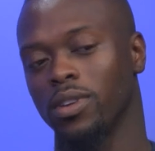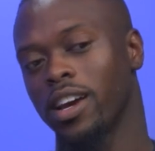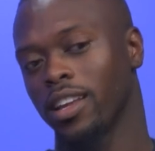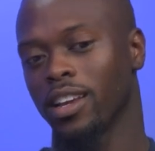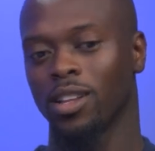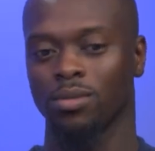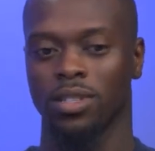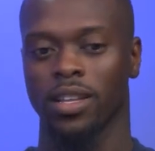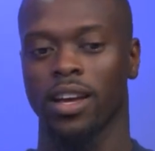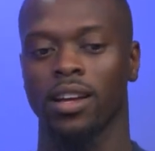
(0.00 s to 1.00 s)
we kind of get close
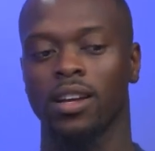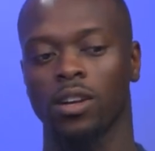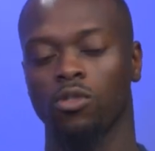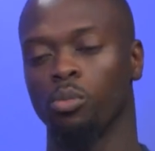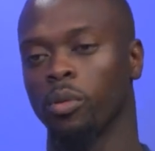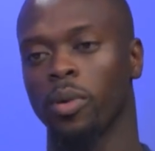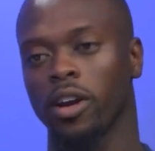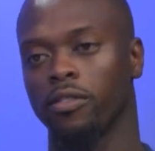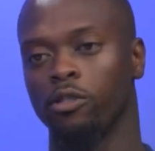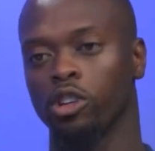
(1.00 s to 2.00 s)
to that, we'll
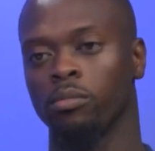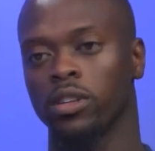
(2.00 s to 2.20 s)
prepare for it.